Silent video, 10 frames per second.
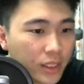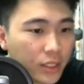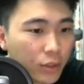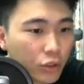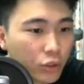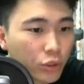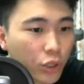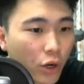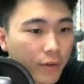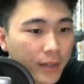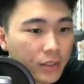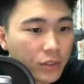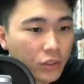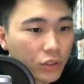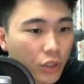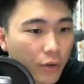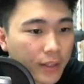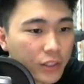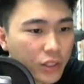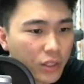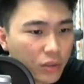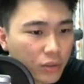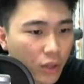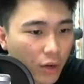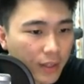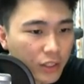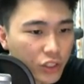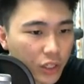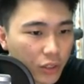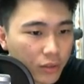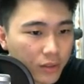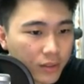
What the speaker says: 02 Torrential.